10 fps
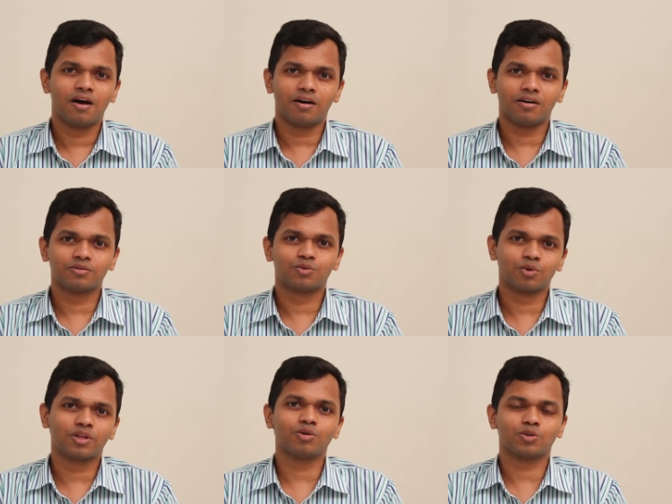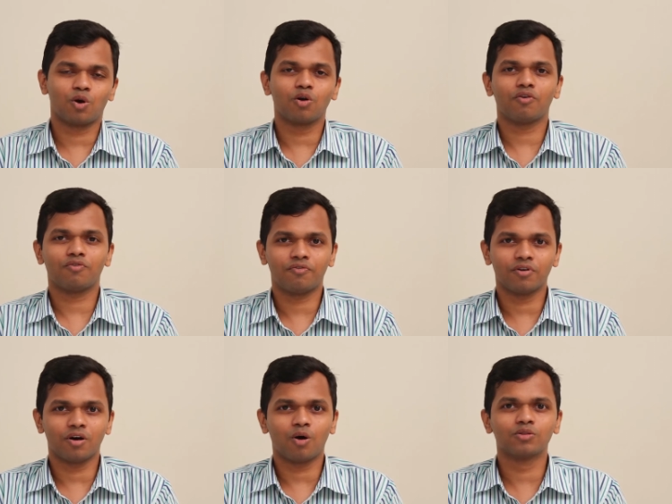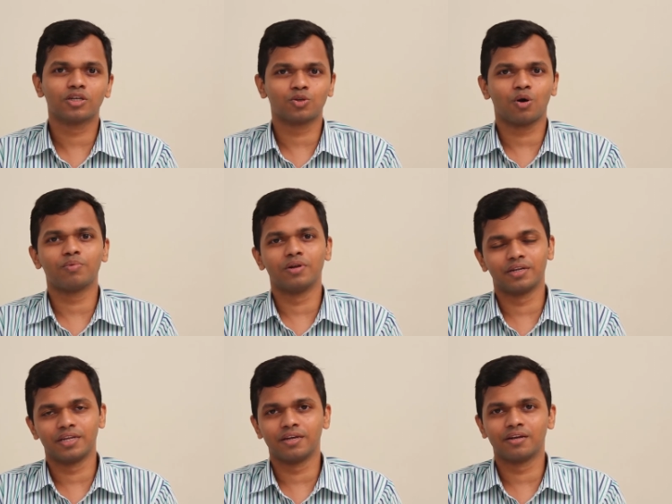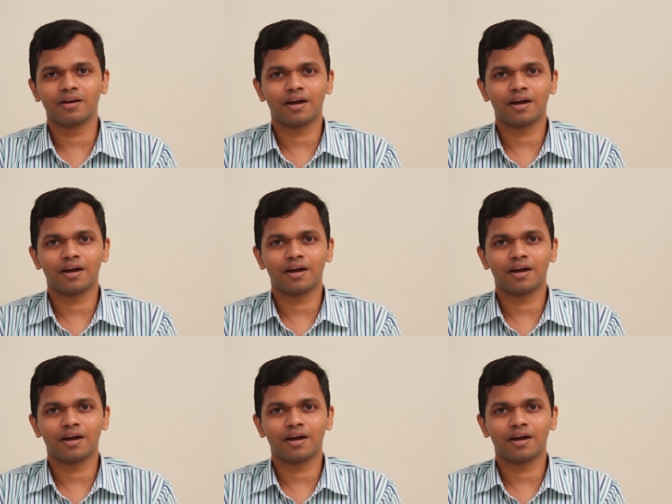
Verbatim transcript: uh, though there was a lot of uh, on-the-job learning